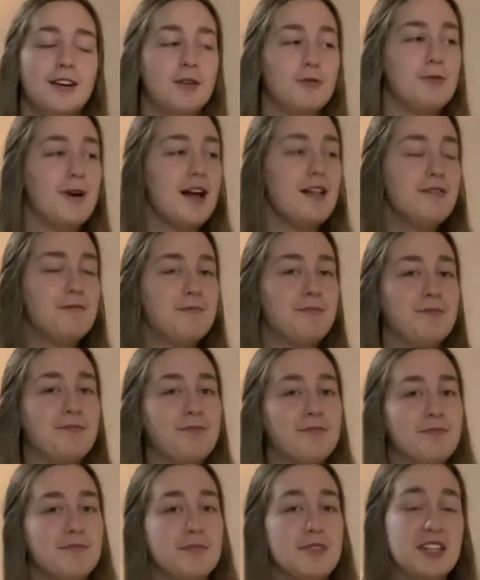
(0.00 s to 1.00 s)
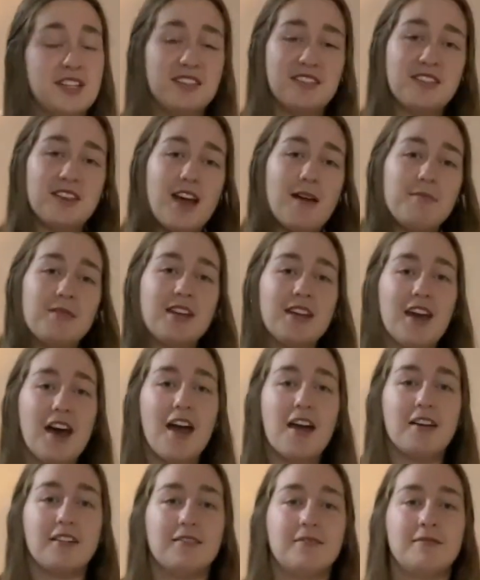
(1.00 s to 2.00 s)
Well, it's time to
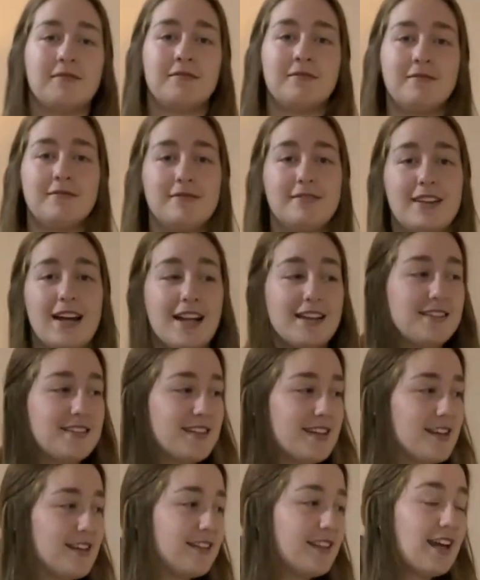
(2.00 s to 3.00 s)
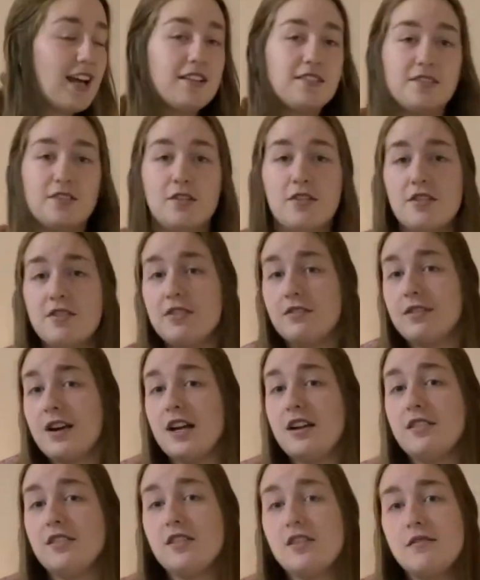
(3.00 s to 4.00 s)
go. That's it. That's all. There
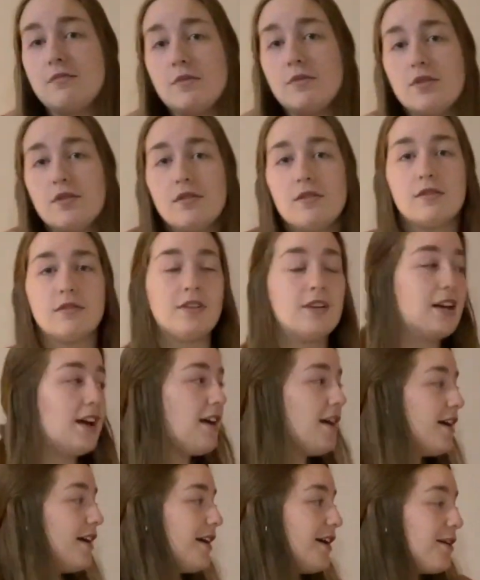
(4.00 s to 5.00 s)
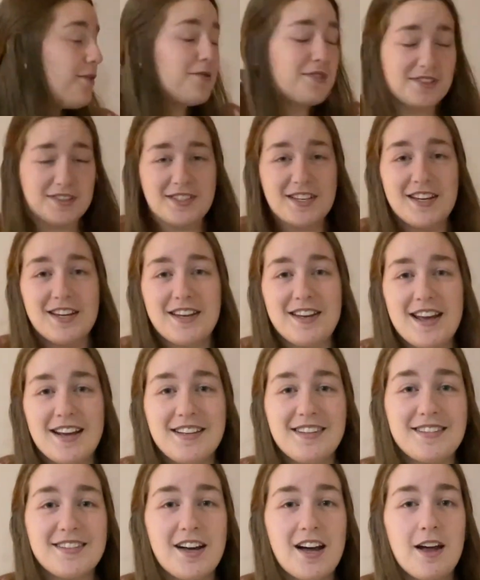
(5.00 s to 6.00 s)
ain't no more. We'll see you
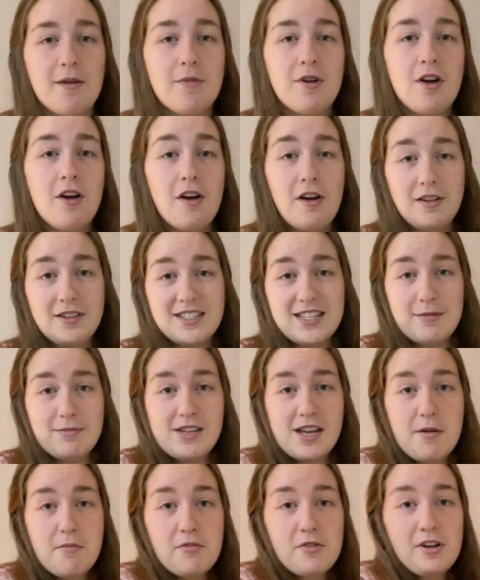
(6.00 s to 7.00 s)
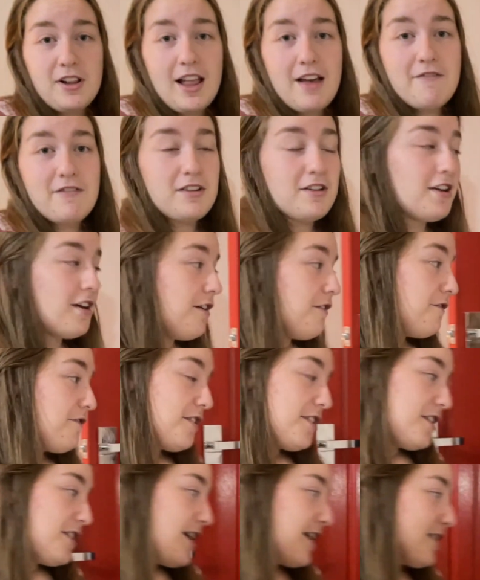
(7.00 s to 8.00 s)
next time on September 11 for
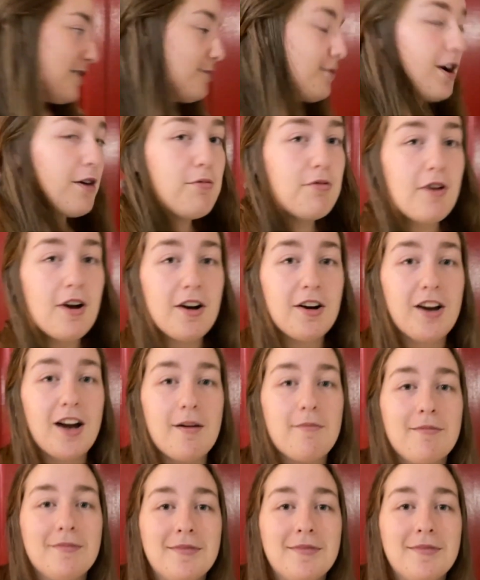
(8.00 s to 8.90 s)
the next Well program.